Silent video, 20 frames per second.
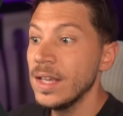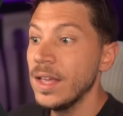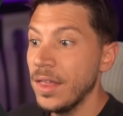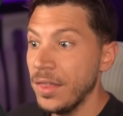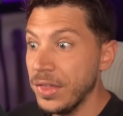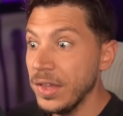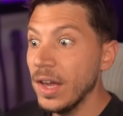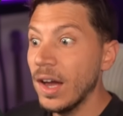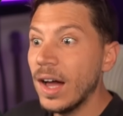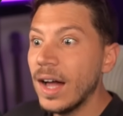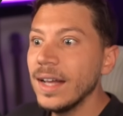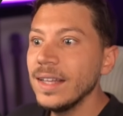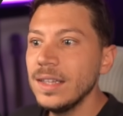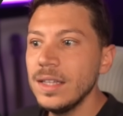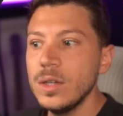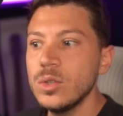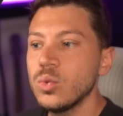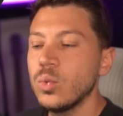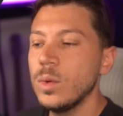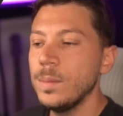the I D
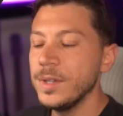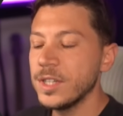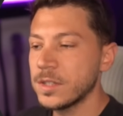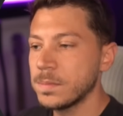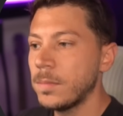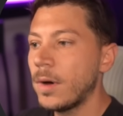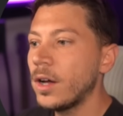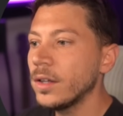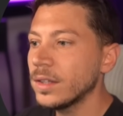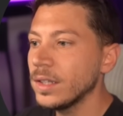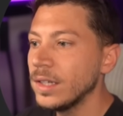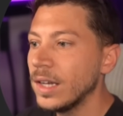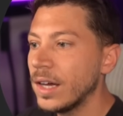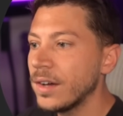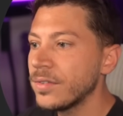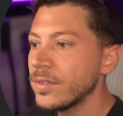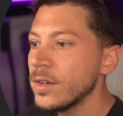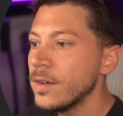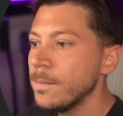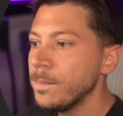Es will be smart
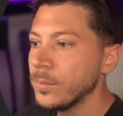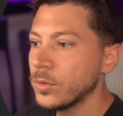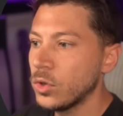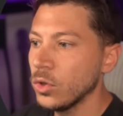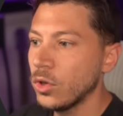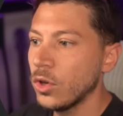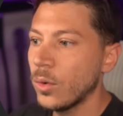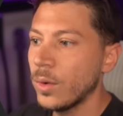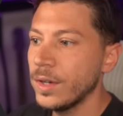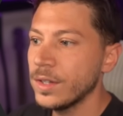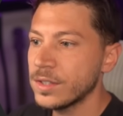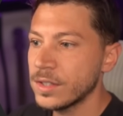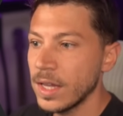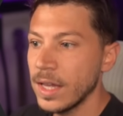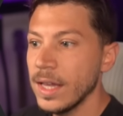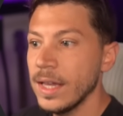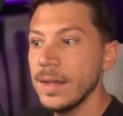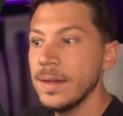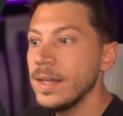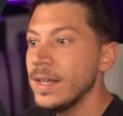enough to go and
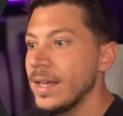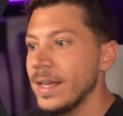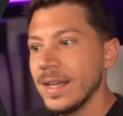say,